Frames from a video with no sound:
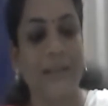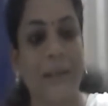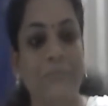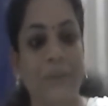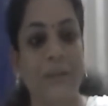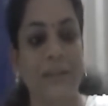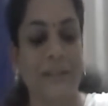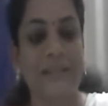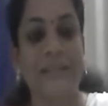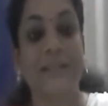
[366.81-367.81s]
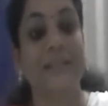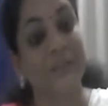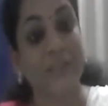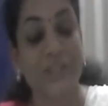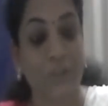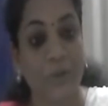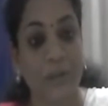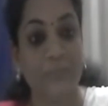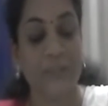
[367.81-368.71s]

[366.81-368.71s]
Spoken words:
temple, that is in Tiruvanchikulam.